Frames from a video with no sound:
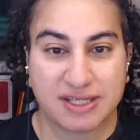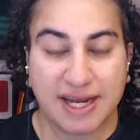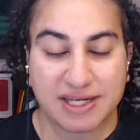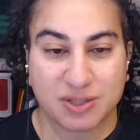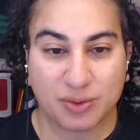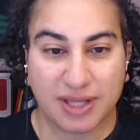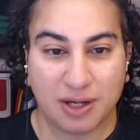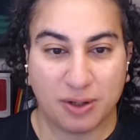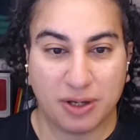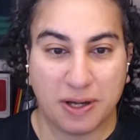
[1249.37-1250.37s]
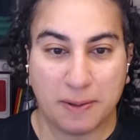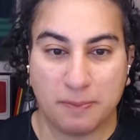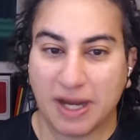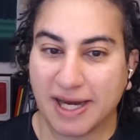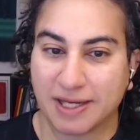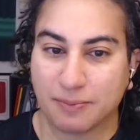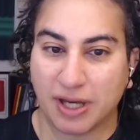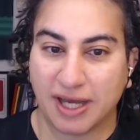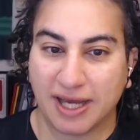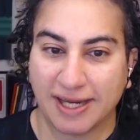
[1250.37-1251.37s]
text without a mind
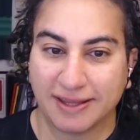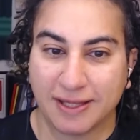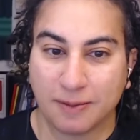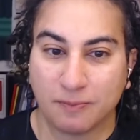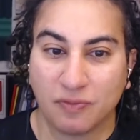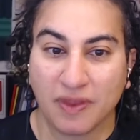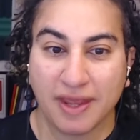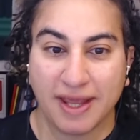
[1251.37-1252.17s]
behind them